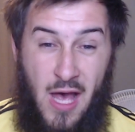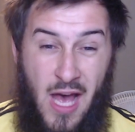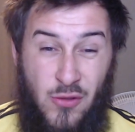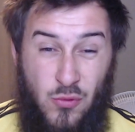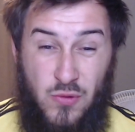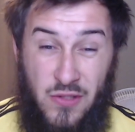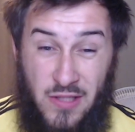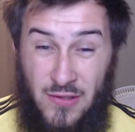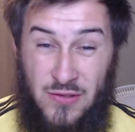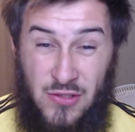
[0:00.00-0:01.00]
hundreds of
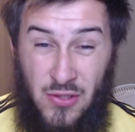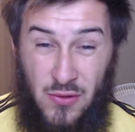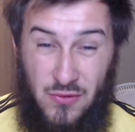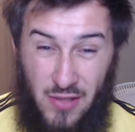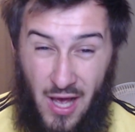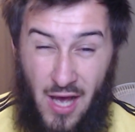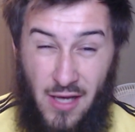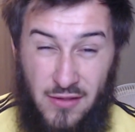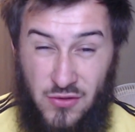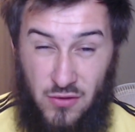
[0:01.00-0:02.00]
thousands of dollars on
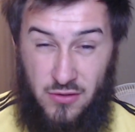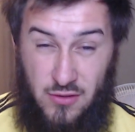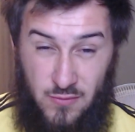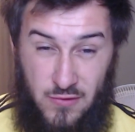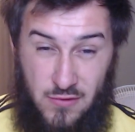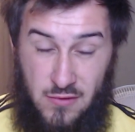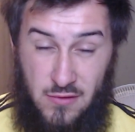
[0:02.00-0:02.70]
art scholarships,